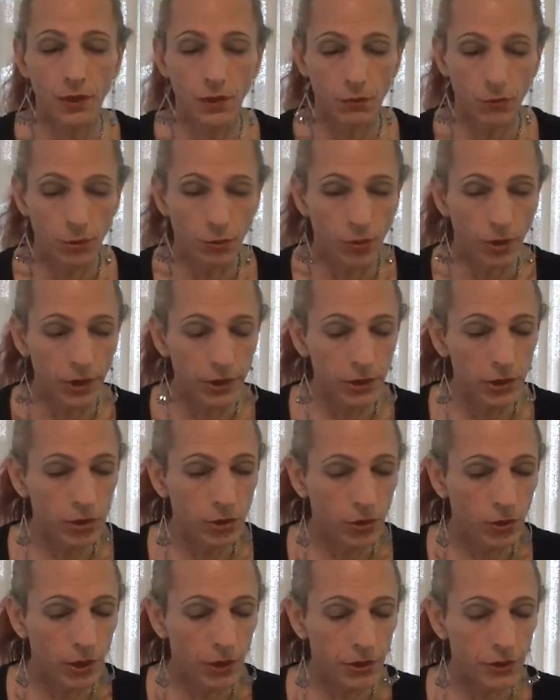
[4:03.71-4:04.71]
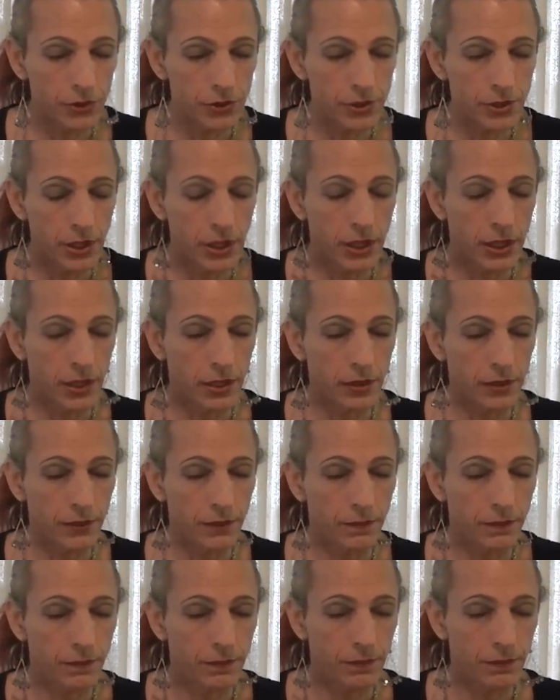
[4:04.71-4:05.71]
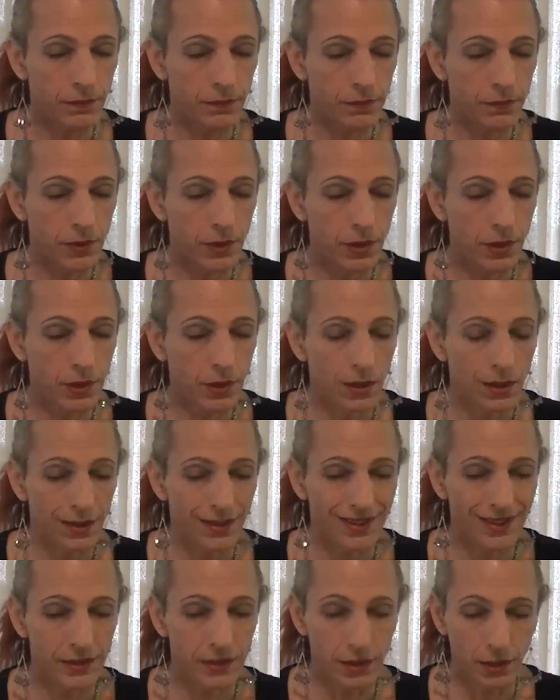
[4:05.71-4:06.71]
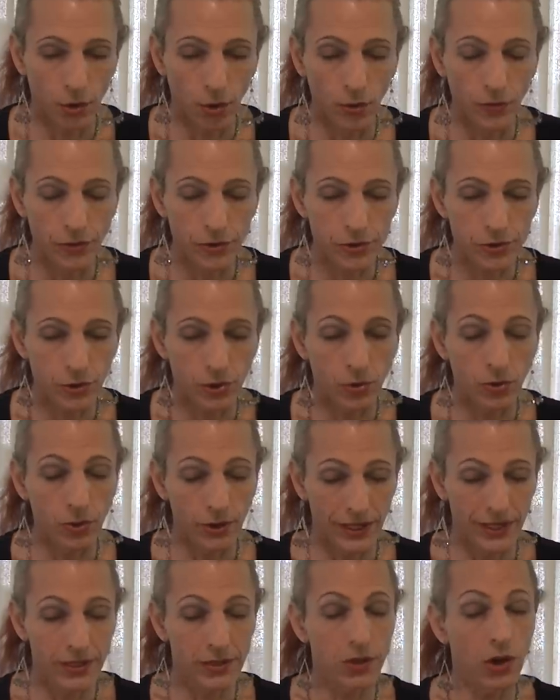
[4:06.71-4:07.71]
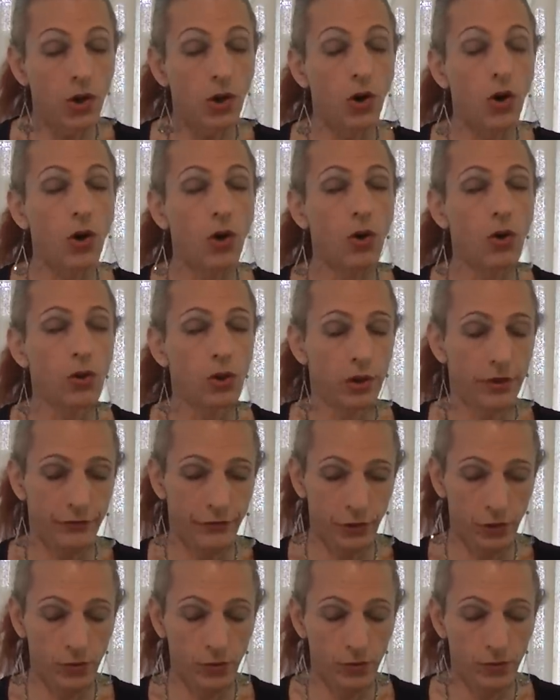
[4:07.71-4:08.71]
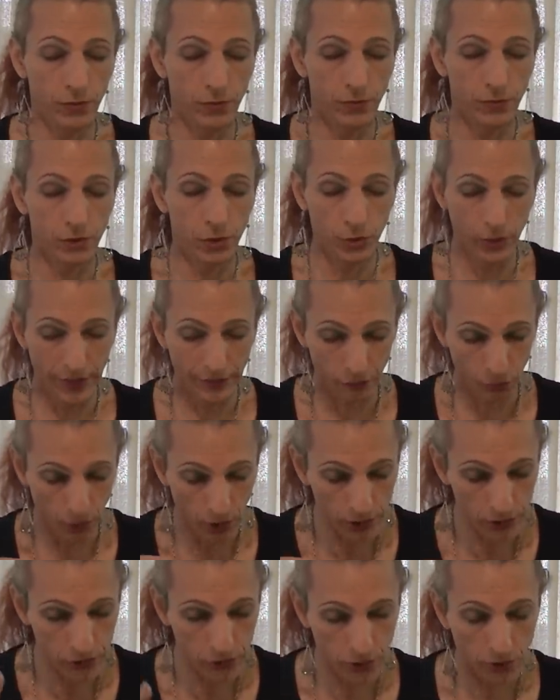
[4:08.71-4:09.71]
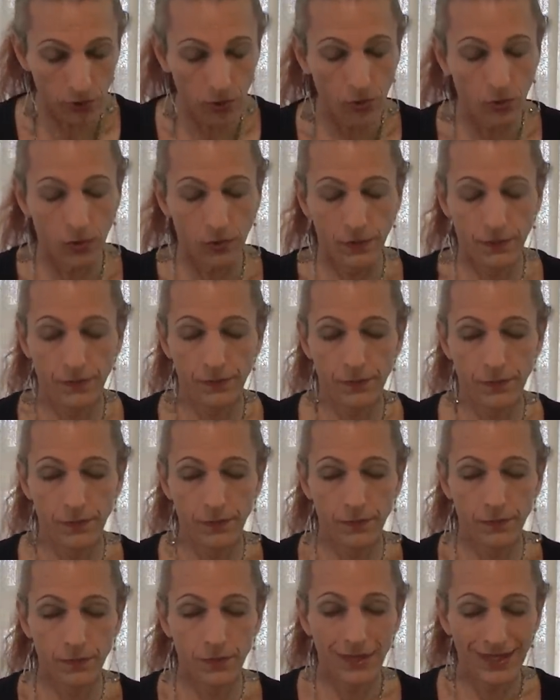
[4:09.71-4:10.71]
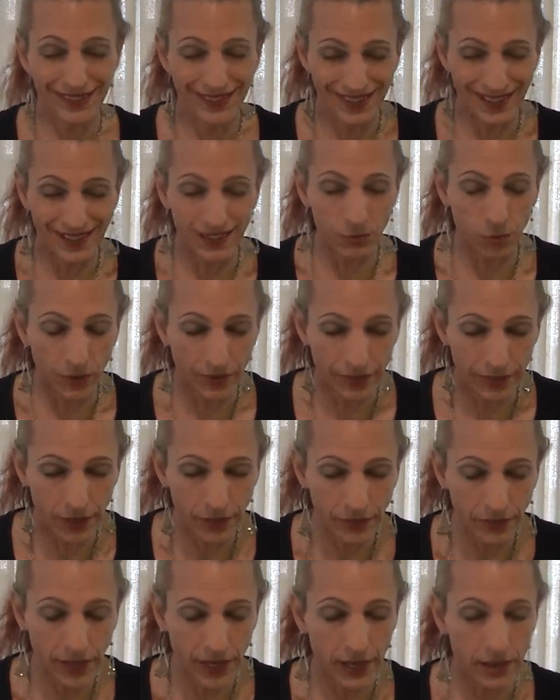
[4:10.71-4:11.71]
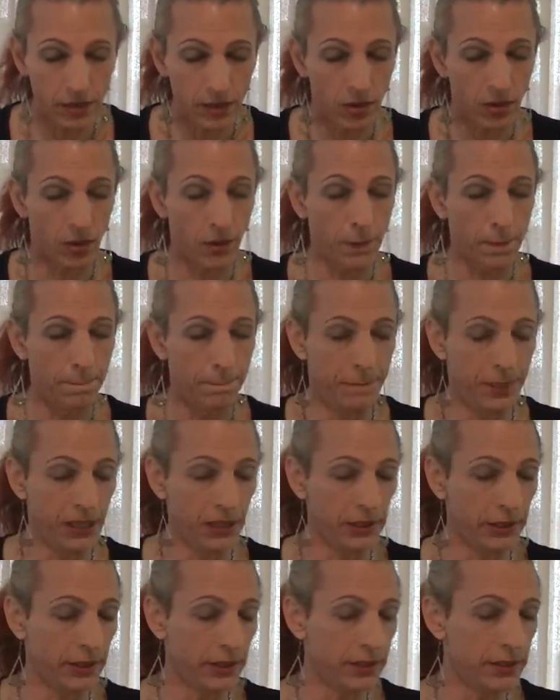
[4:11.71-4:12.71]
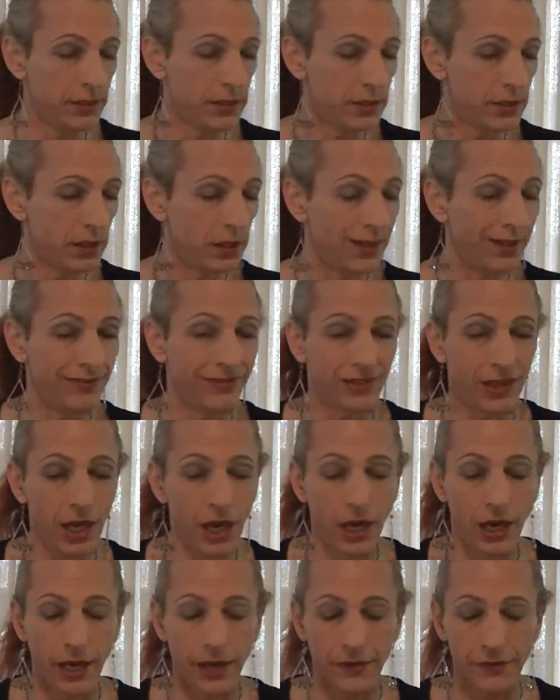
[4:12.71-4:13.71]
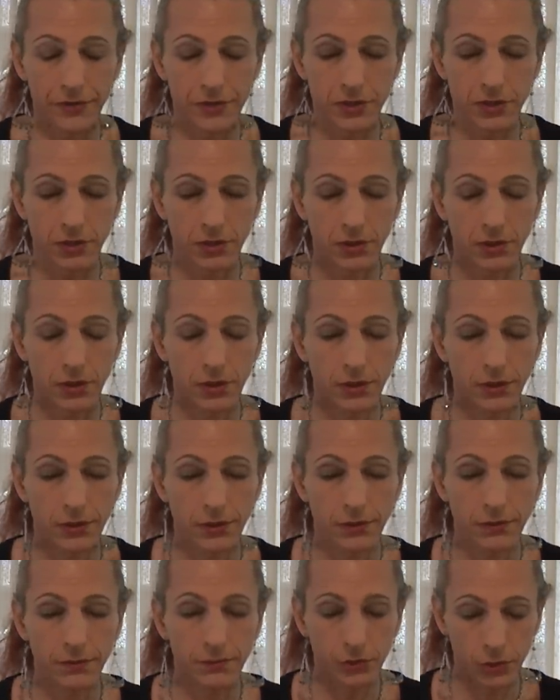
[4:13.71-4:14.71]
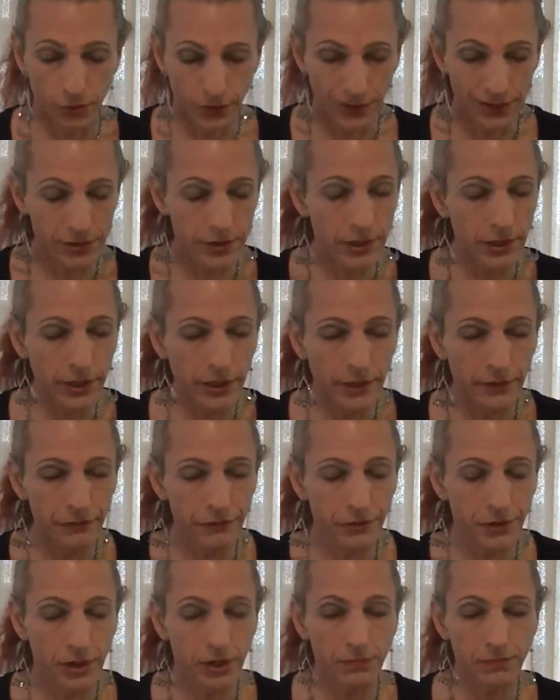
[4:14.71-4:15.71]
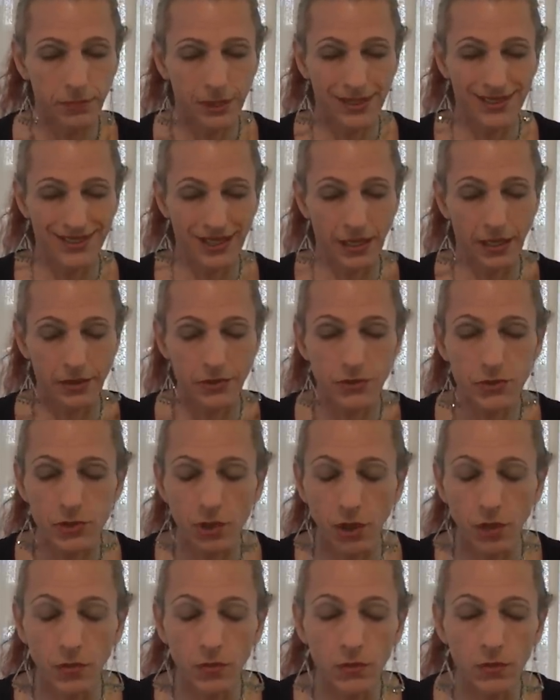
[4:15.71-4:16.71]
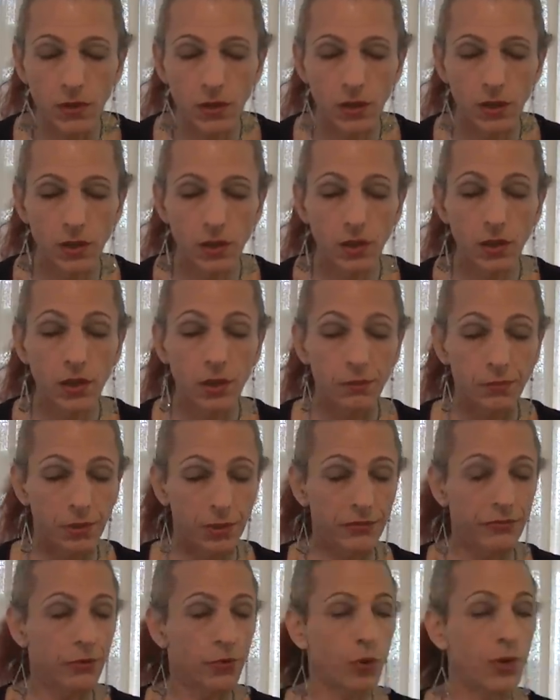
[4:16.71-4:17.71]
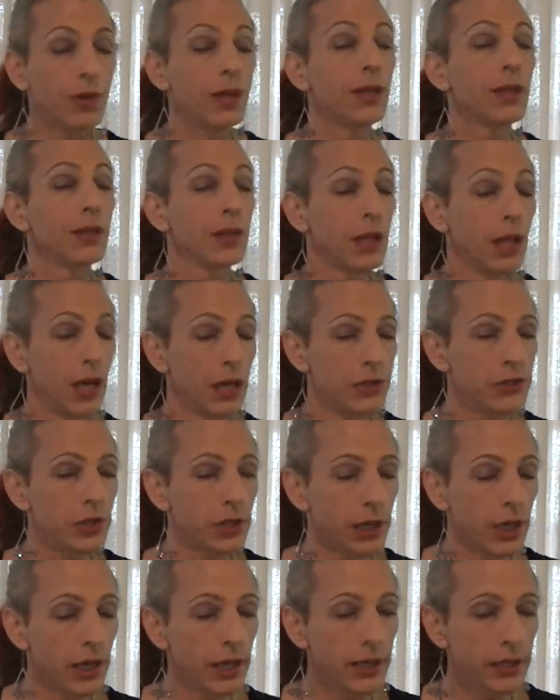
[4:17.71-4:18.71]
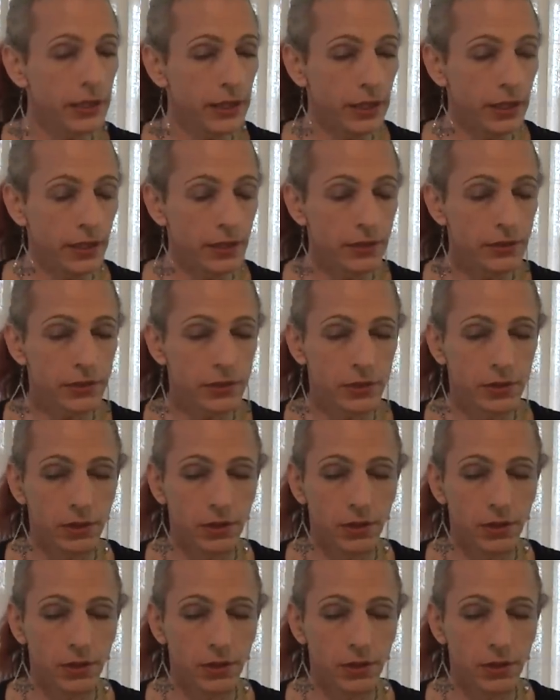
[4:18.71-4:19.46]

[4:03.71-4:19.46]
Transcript: We want you to understand that the oversoul is all of you. You have one soul, yet within that are billions of lives. You can say infinite because that is so, but for logic ideas,